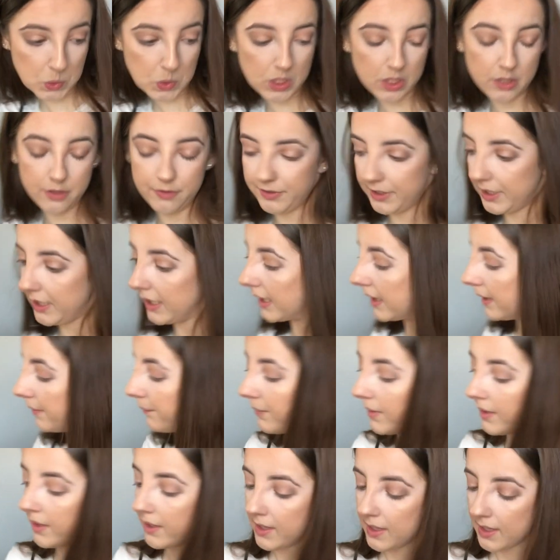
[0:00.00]
over here,
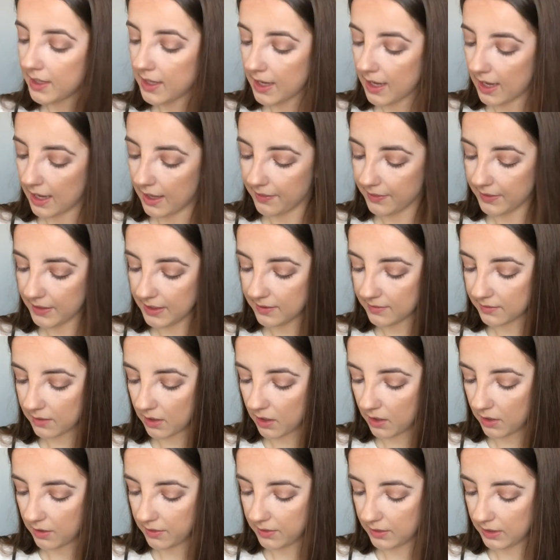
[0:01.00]
and these
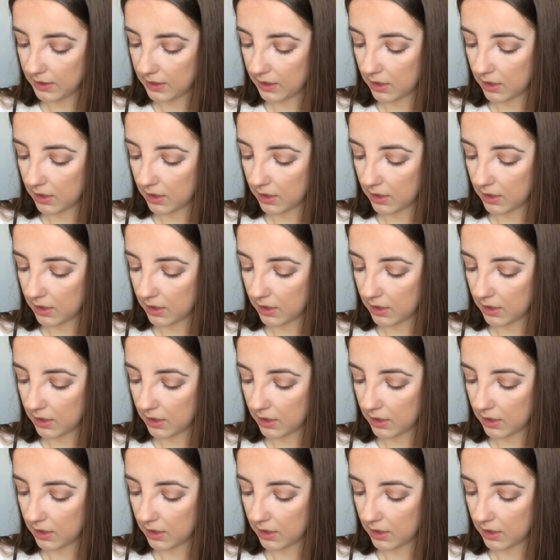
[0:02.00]
are the